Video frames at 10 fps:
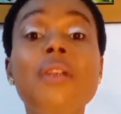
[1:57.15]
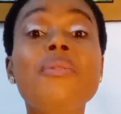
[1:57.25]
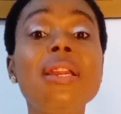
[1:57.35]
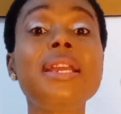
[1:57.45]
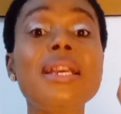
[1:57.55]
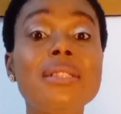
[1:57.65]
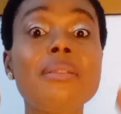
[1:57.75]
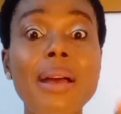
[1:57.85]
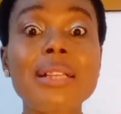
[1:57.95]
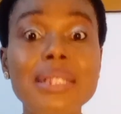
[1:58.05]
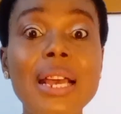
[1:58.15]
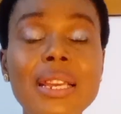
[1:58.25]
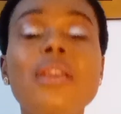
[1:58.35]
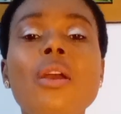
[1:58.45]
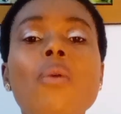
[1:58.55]
Release the master
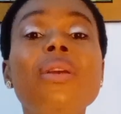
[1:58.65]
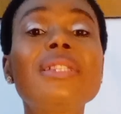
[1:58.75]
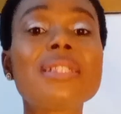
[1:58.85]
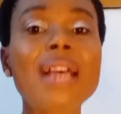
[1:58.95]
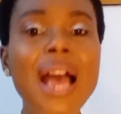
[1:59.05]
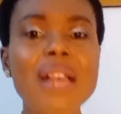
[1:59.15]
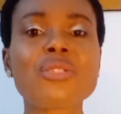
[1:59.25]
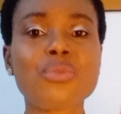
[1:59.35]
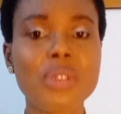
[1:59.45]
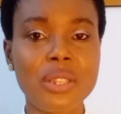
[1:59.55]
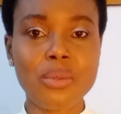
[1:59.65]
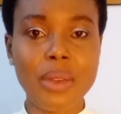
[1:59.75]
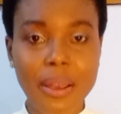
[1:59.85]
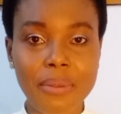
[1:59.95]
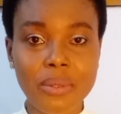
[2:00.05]
key!" with his hands raised to
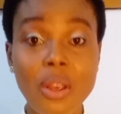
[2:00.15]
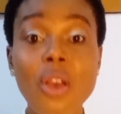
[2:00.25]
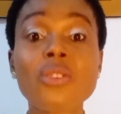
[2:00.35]
heaven.